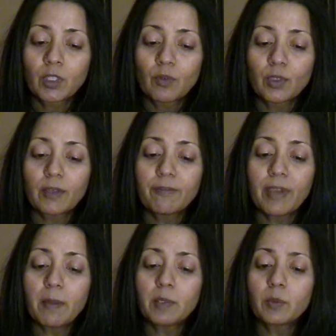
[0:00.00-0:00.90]
for the
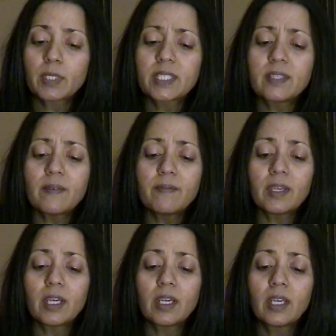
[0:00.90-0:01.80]
famine was
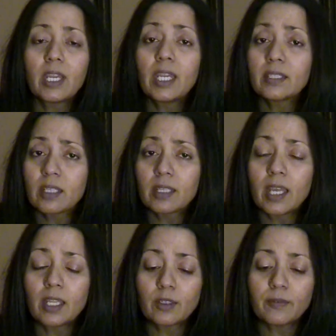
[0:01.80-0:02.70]
severe in the
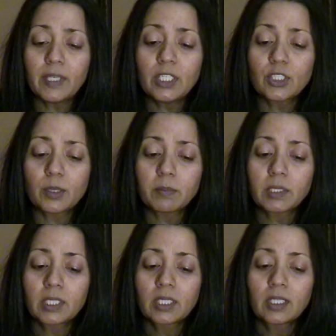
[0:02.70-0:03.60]
land of Egypt.
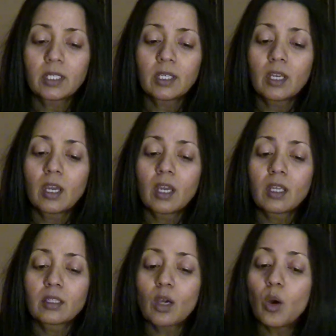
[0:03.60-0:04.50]

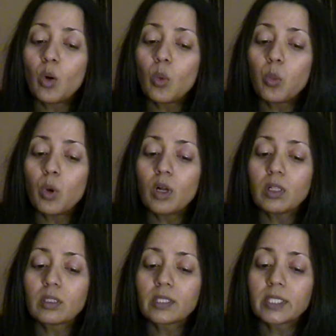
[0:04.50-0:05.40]
The whole
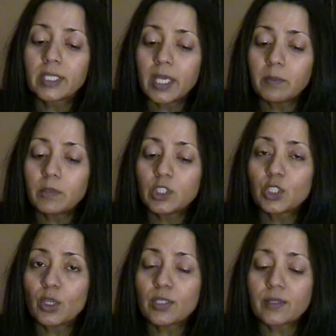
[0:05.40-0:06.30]
world came to
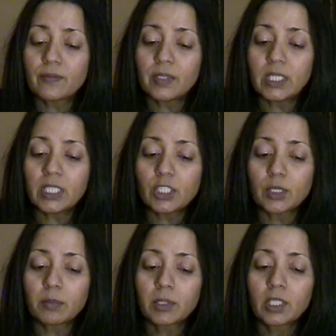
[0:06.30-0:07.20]
Joseph in
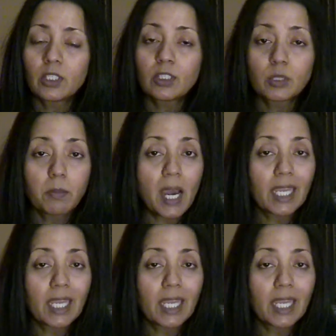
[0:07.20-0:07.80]
Egypt to buy